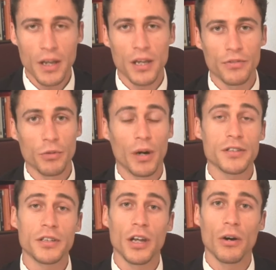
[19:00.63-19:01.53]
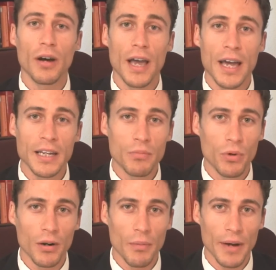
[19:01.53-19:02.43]
If you want to know any
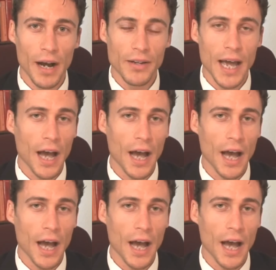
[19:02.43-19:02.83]
more about